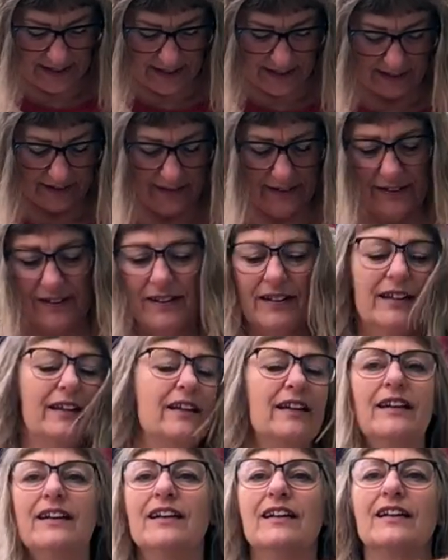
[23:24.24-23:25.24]
and
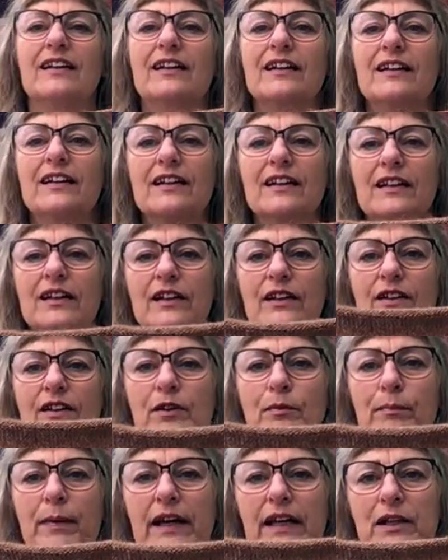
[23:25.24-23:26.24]

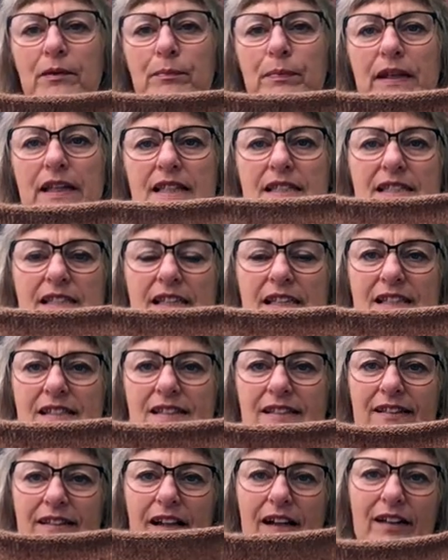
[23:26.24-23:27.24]
the back piece
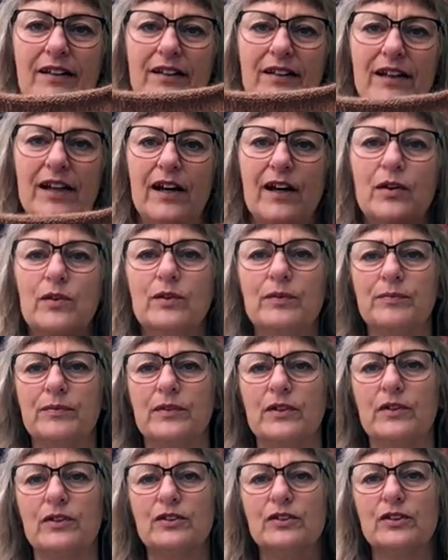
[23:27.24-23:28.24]
is done now.
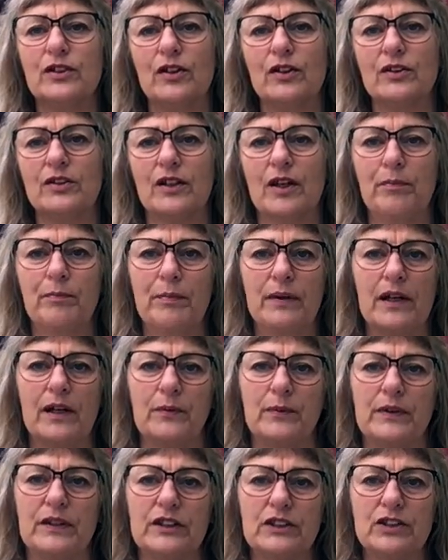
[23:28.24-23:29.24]
You start up
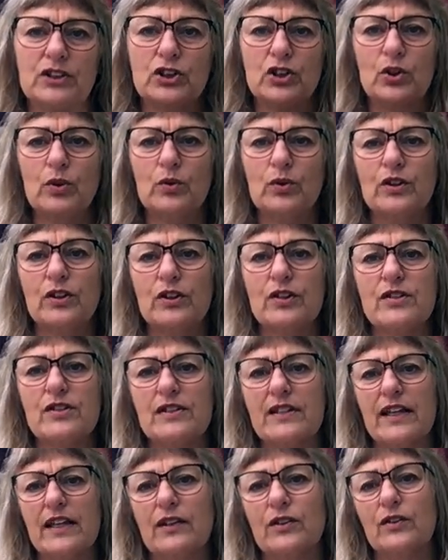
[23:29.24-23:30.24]
here with the
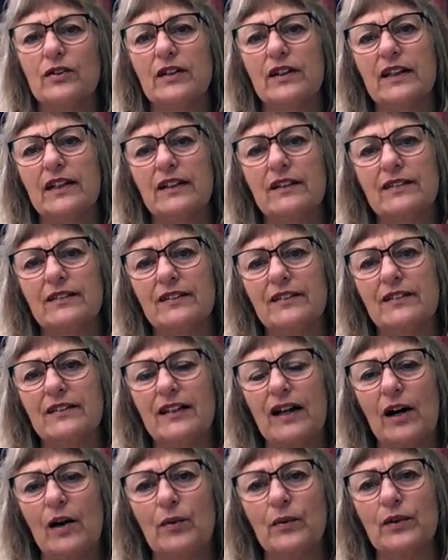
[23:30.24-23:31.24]
shoulders and you knit
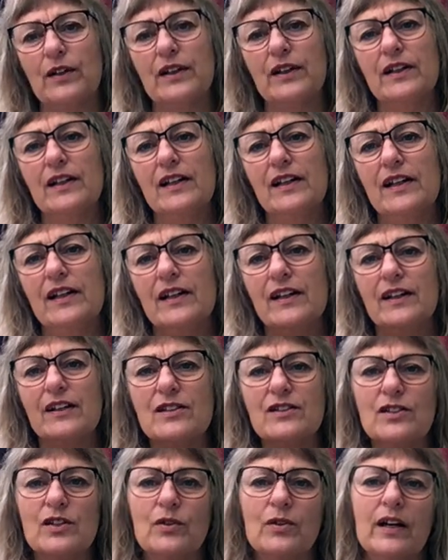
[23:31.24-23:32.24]
down.
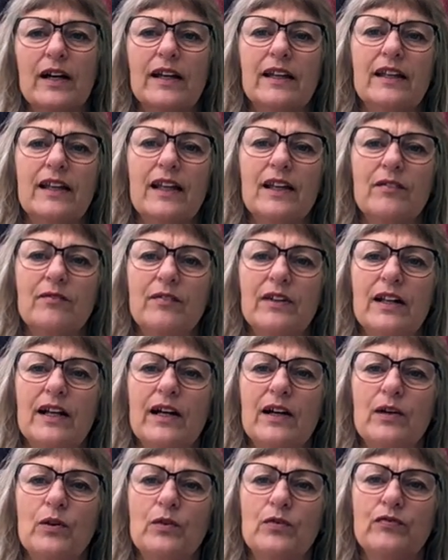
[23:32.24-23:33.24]
So I have
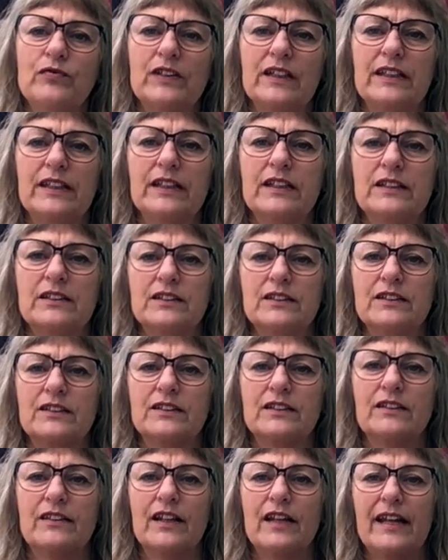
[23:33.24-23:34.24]
now
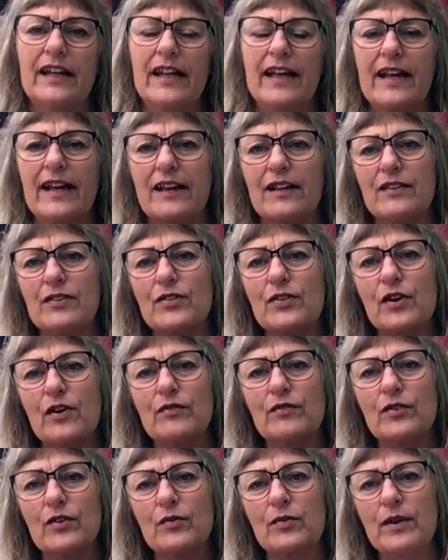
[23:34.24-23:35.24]
finished the length
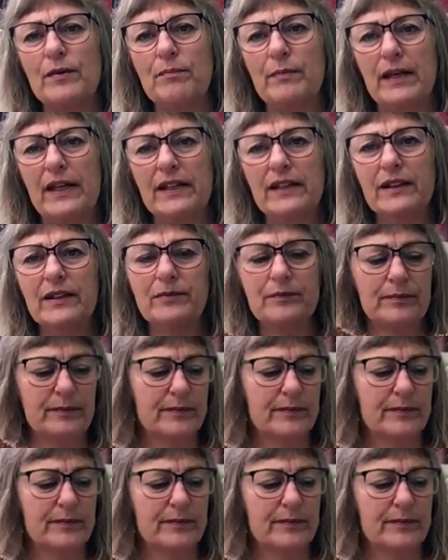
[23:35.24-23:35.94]
of the ribbing,